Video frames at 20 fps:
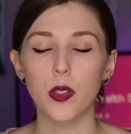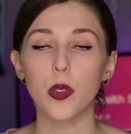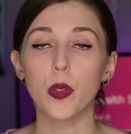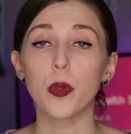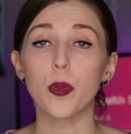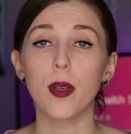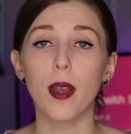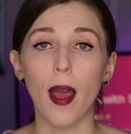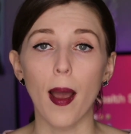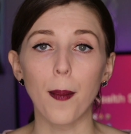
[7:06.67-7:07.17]

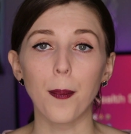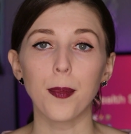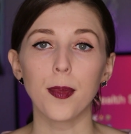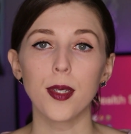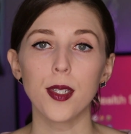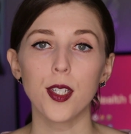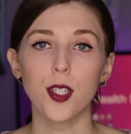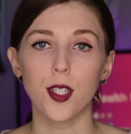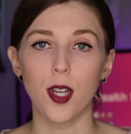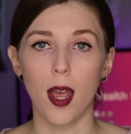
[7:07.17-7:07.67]
Do not
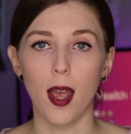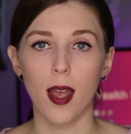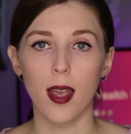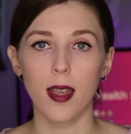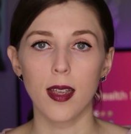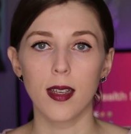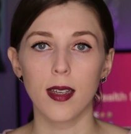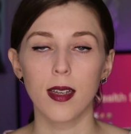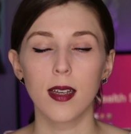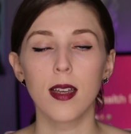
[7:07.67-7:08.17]
be
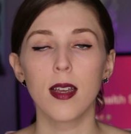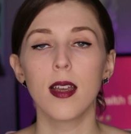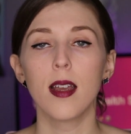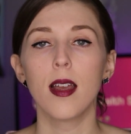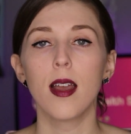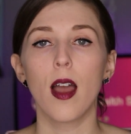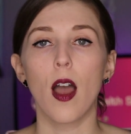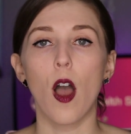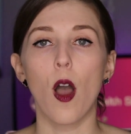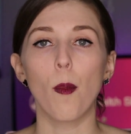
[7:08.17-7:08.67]
shy
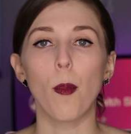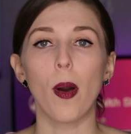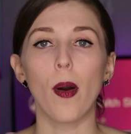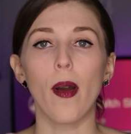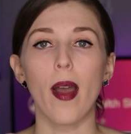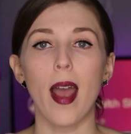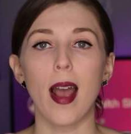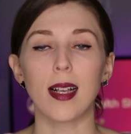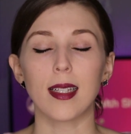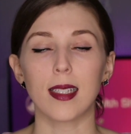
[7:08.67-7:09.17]

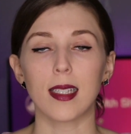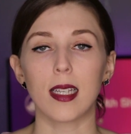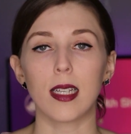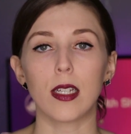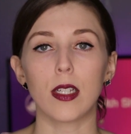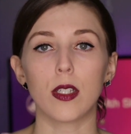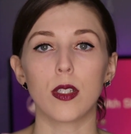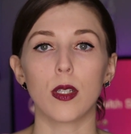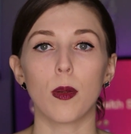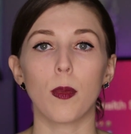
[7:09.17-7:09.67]
about
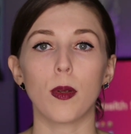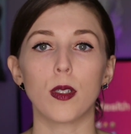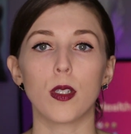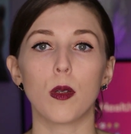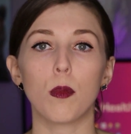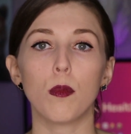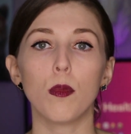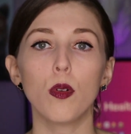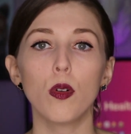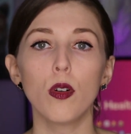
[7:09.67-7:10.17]
asking someone
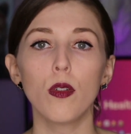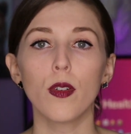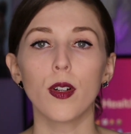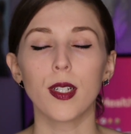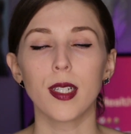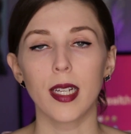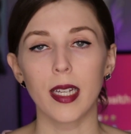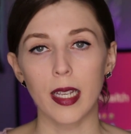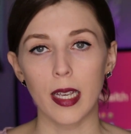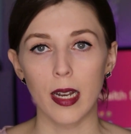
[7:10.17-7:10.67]
to move or
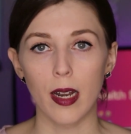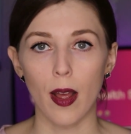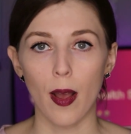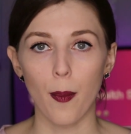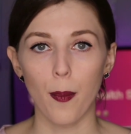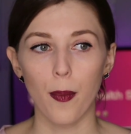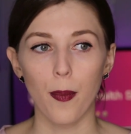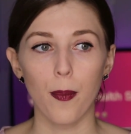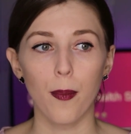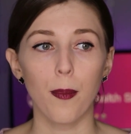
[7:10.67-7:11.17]
to get
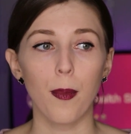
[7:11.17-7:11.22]
up.